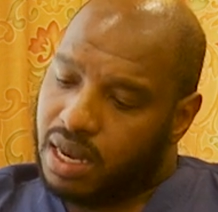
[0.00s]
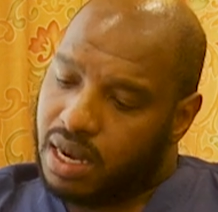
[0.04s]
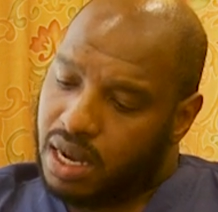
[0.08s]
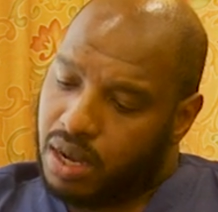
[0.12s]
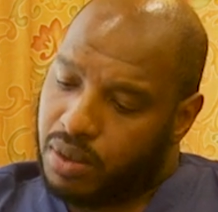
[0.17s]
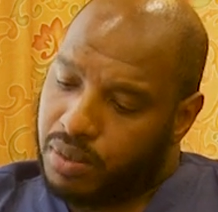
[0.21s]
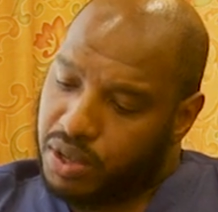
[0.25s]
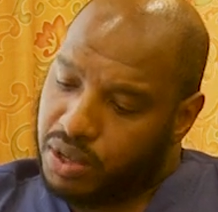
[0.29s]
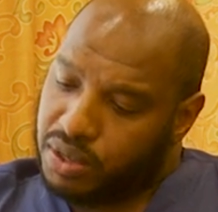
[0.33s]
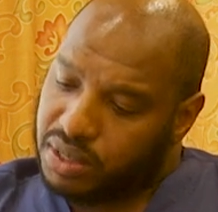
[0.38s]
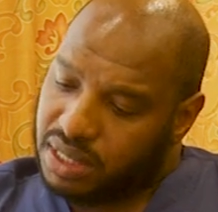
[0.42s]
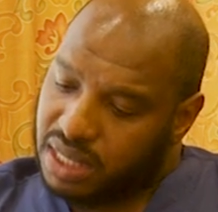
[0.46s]

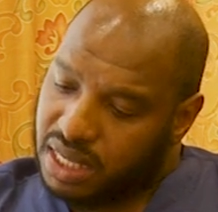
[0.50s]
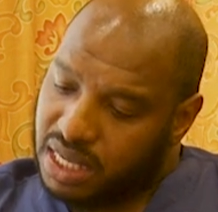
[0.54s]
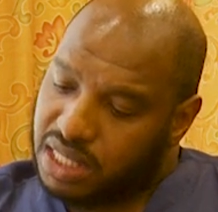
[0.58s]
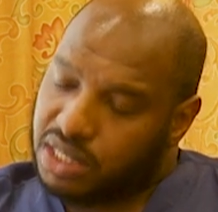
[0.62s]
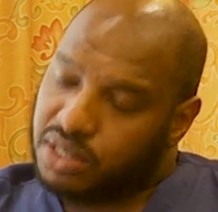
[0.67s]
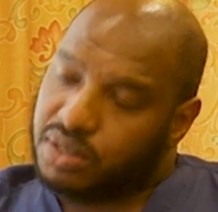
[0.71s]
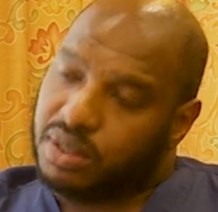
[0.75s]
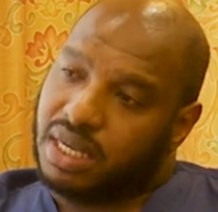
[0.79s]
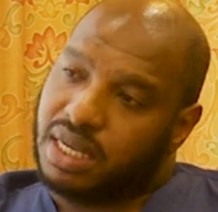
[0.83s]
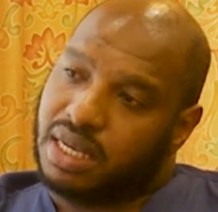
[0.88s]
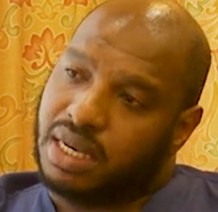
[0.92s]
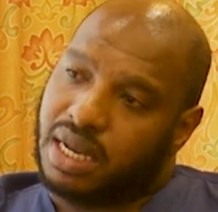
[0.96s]
Now, we use
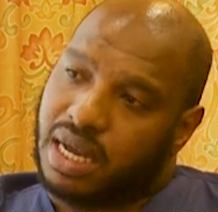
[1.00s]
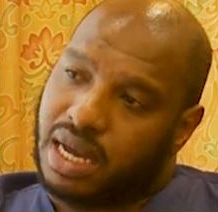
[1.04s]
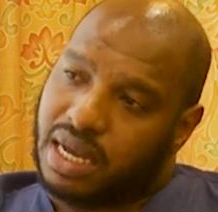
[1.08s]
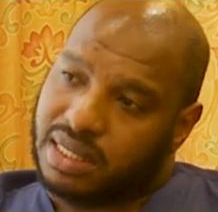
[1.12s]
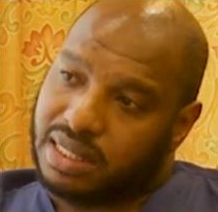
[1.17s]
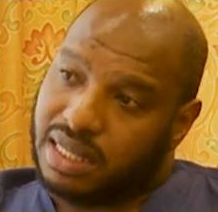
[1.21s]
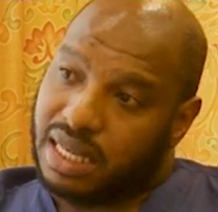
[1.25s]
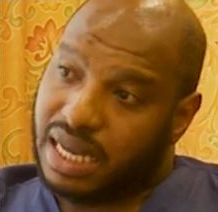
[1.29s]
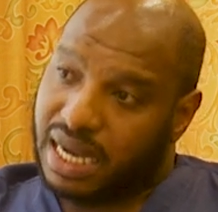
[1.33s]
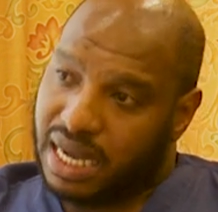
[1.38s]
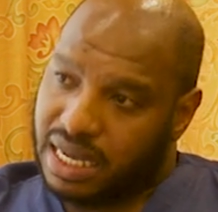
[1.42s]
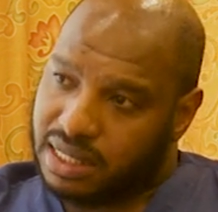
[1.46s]
insulin,
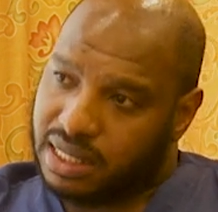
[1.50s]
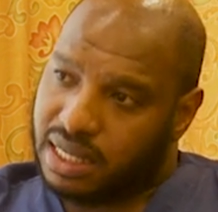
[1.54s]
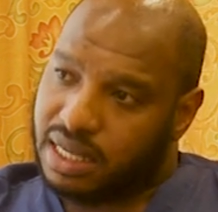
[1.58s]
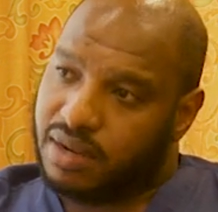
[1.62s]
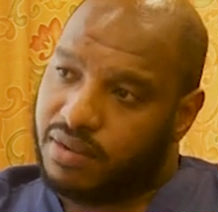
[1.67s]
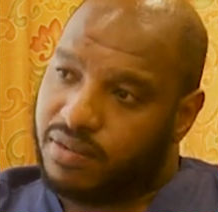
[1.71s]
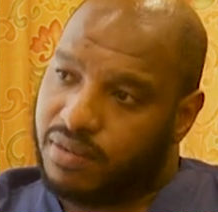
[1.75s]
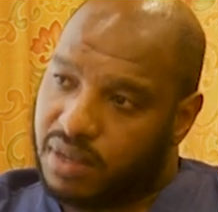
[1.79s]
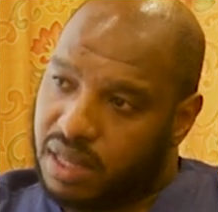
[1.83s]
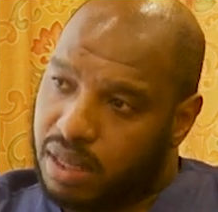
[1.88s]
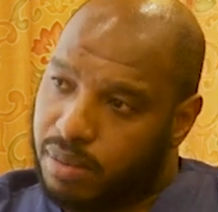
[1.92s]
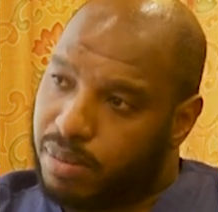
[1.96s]
as like I said,
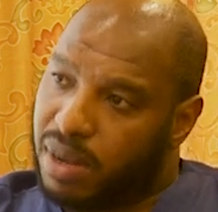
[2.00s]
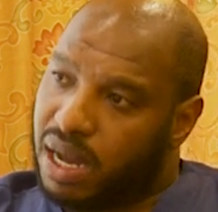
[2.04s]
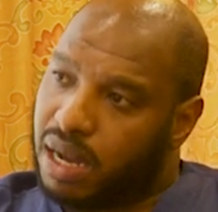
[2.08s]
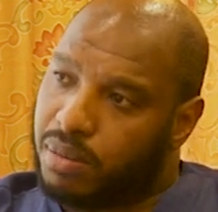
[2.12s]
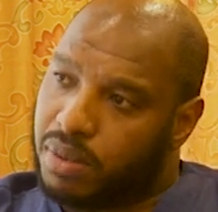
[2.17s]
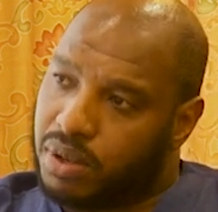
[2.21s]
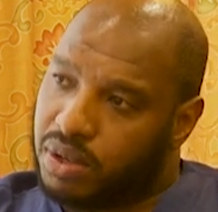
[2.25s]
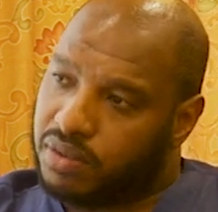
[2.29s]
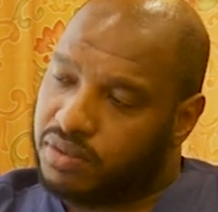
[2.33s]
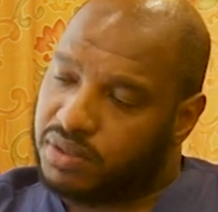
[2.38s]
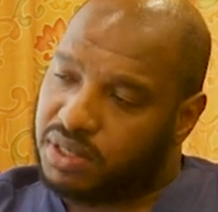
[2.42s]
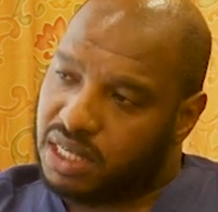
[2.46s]
for the
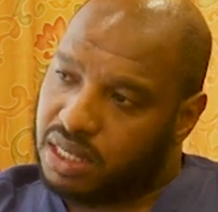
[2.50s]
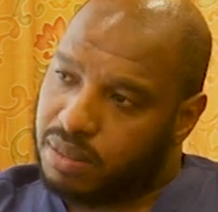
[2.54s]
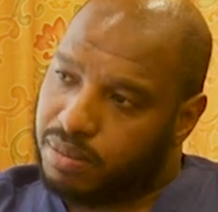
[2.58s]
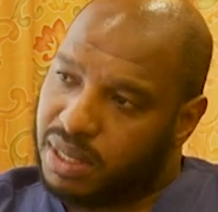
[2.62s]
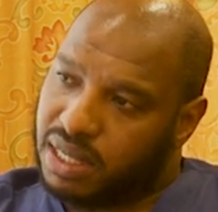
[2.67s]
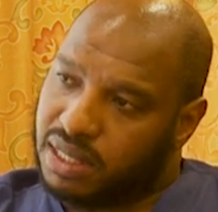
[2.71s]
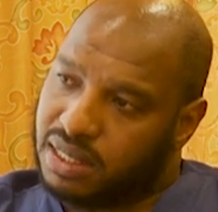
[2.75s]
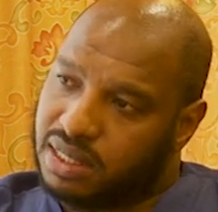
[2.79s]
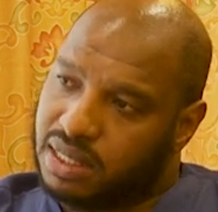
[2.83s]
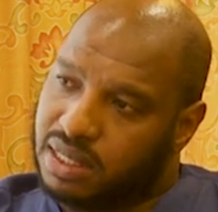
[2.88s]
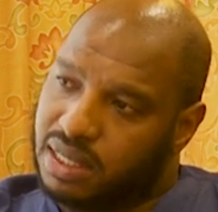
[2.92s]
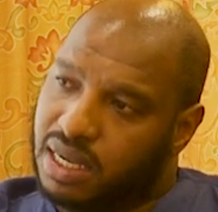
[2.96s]
backbone of
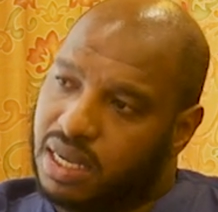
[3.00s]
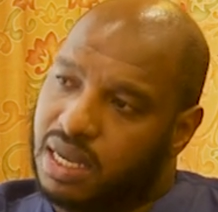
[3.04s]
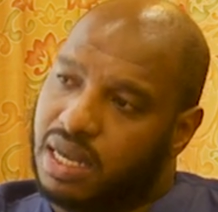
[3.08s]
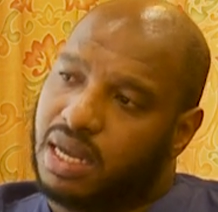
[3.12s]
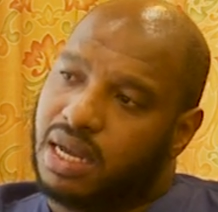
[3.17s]
treatment.